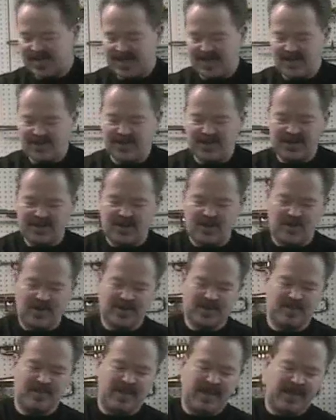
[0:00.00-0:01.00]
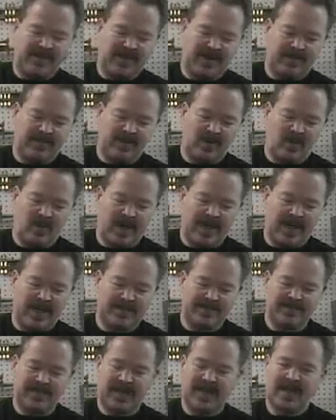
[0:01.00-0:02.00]
thing I usually do is beef up the
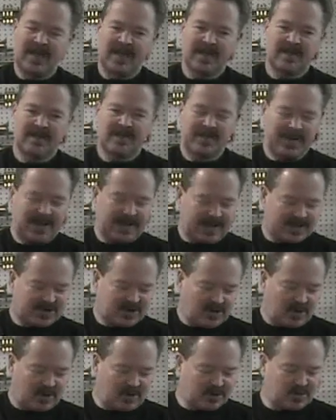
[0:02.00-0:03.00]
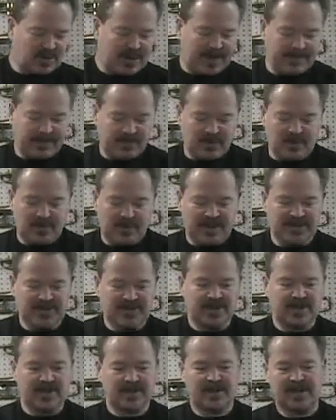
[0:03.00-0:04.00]
weight, so they'll drop through
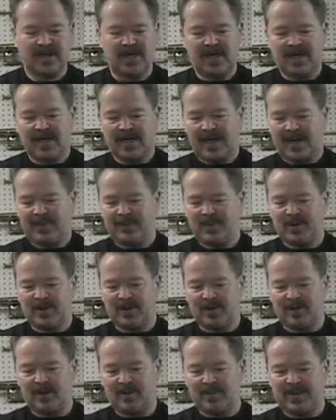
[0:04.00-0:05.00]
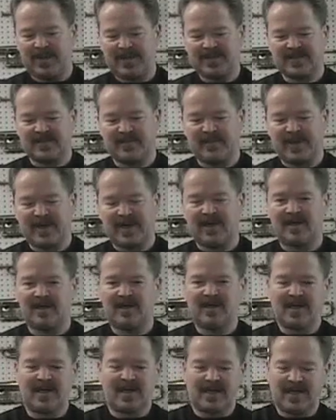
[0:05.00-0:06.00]
easier. I put a little piece of
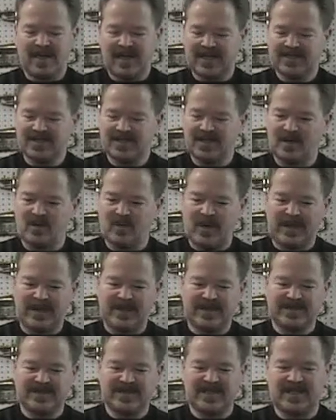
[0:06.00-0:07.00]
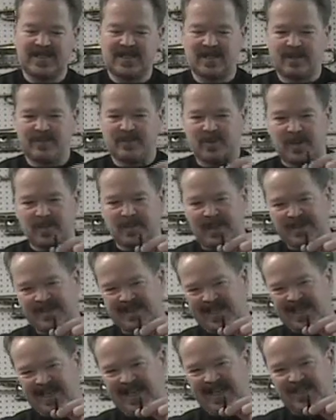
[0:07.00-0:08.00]
metal next to the weight that's in there and put a piece
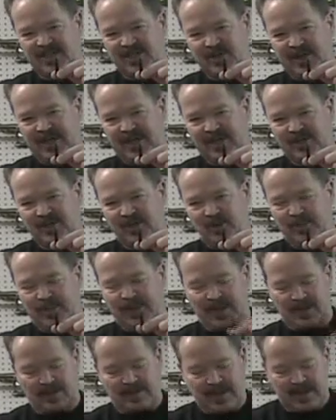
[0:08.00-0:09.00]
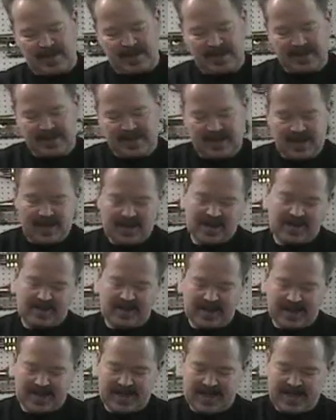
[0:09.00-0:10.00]
of heat shrink tubing around it to
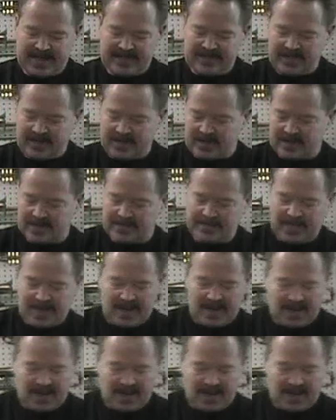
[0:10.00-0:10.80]
make it heavier.